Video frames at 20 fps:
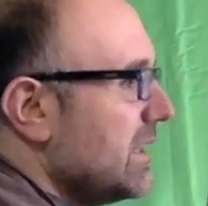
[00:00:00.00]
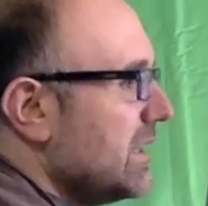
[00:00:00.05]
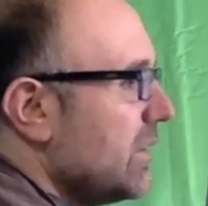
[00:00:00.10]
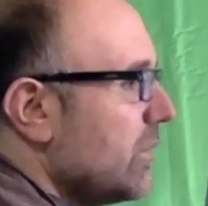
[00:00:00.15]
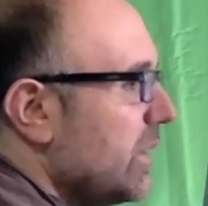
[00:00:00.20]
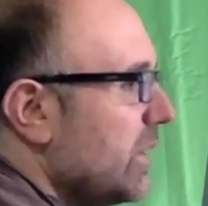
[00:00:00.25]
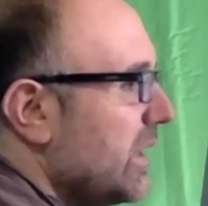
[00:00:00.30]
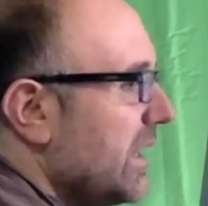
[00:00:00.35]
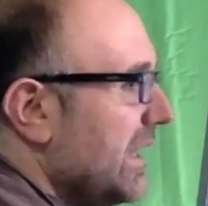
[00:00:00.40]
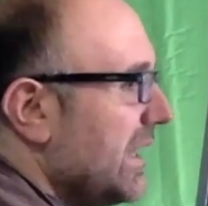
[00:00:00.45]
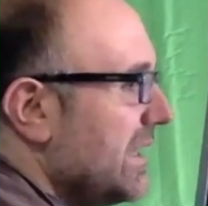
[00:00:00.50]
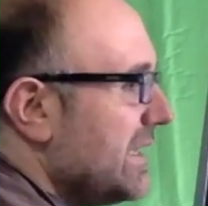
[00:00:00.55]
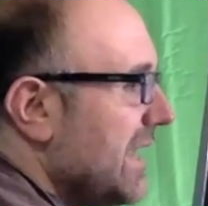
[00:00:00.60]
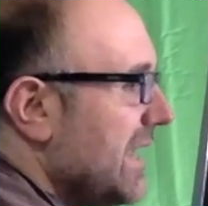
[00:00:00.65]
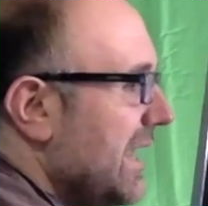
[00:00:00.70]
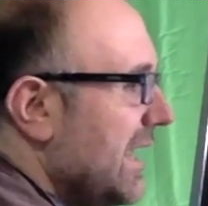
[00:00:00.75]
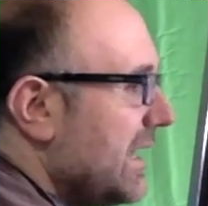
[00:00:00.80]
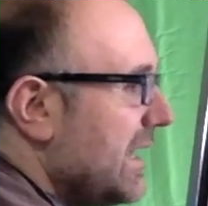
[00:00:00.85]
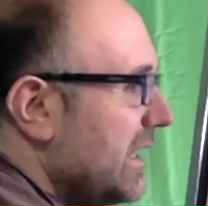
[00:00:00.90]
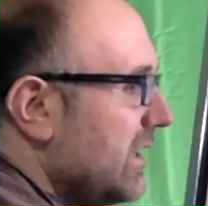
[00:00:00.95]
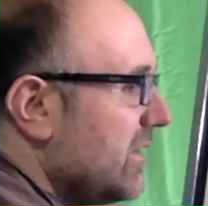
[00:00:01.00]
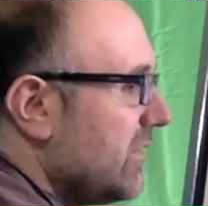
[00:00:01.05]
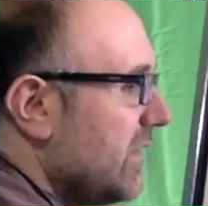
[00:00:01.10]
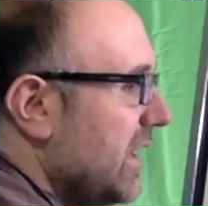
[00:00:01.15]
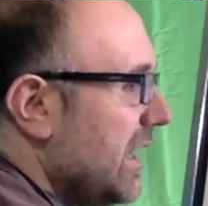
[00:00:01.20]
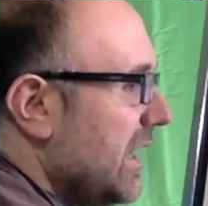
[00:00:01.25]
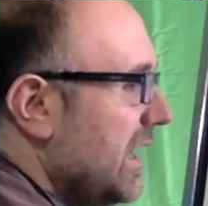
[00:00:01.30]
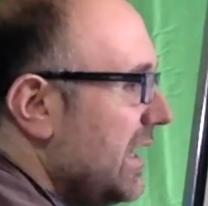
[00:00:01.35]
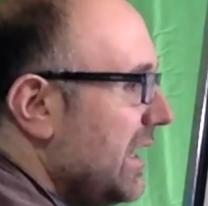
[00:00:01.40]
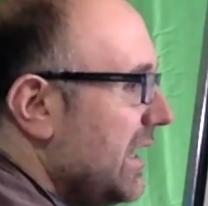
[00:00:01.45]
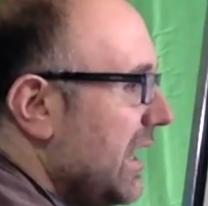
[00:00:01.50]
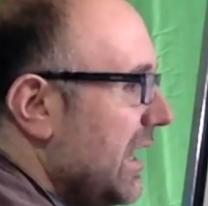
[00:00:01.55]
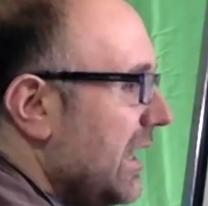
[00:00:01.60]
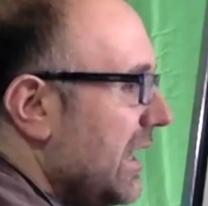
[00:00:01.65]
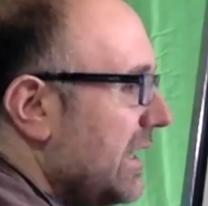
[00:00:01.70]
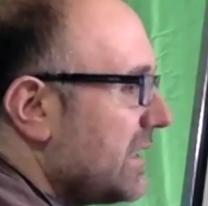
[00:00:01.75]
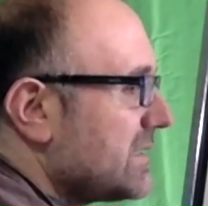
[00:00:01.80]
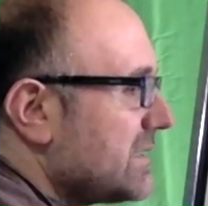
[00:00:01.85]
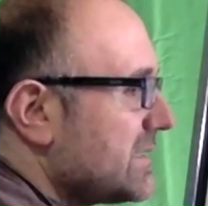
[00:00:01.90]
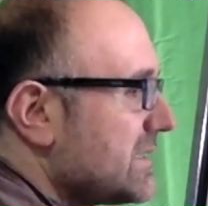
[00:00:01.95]
We get negative
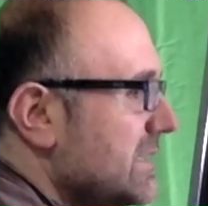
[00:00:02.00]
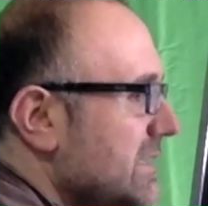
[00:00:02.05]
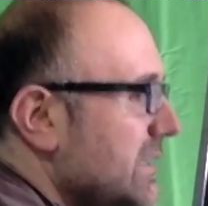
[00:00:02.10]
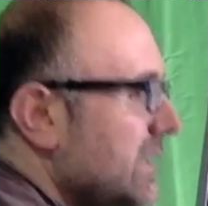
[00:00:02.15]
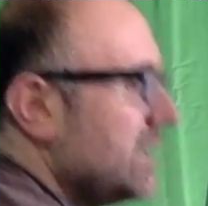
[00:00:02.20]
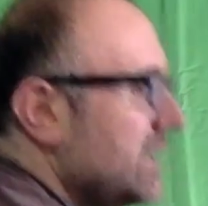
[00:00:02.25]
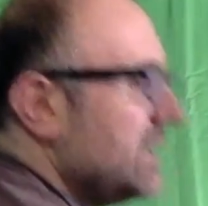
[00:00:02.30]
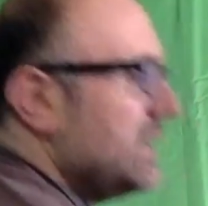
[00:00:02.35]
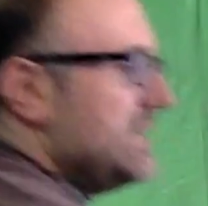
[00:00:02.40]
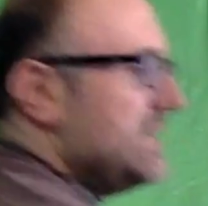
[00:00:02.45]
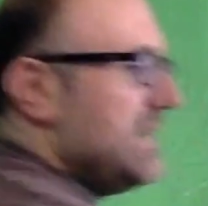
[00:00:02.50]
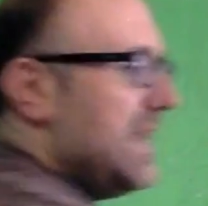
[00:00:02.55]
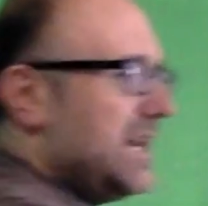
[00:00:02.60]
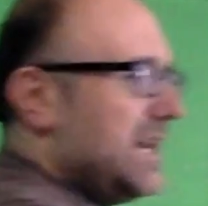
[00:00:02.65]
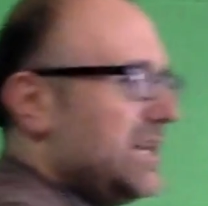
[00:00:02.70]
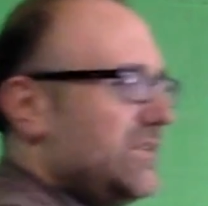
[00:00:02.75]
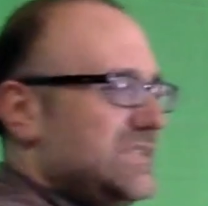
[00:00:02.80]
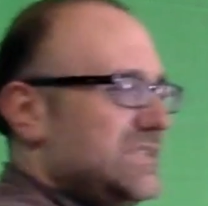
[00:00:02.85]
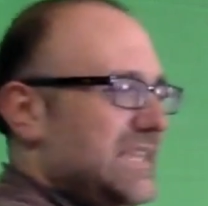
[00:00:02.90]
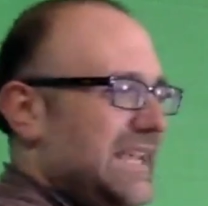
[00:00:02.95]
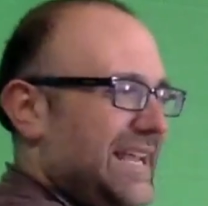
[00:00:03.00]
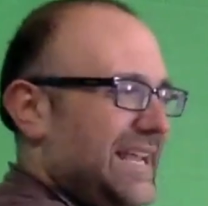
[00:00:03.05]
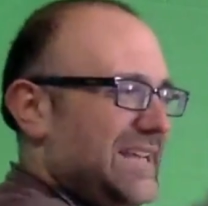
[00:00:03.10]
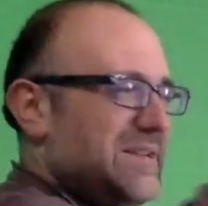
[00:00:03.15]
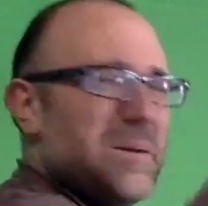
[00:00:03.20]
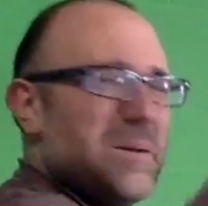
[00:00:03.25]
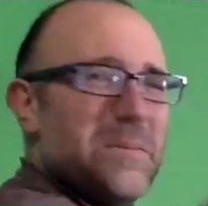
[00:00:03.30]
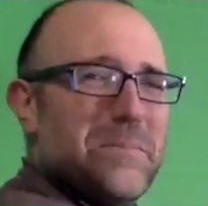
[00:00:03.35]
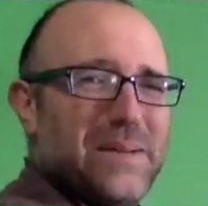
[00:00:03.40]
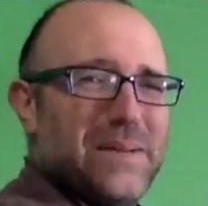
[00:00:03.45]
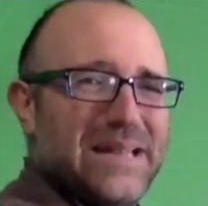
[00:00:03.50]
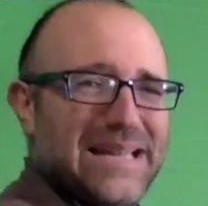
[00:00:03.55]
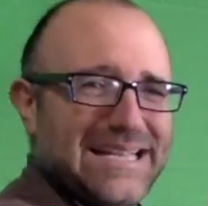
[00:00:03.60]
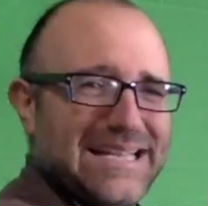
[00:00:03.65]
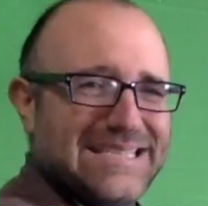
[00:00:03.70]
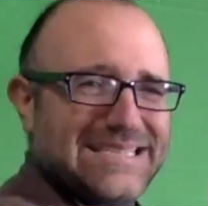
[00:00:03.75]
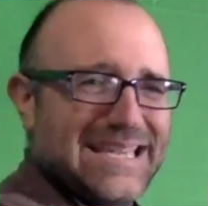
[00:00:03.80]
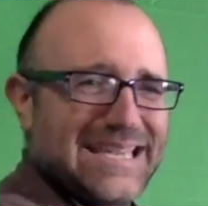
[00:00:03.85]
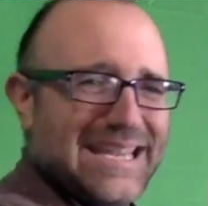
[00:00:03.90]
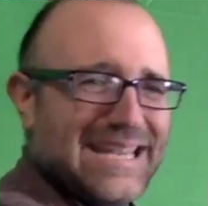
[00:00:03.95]
8x, negative 10
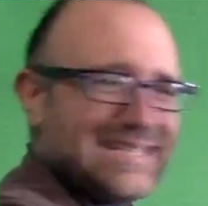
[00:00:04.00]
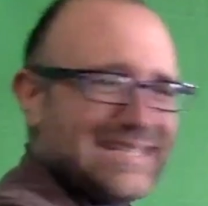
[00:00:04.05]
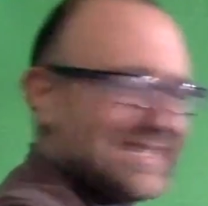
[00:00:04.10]
plus 8,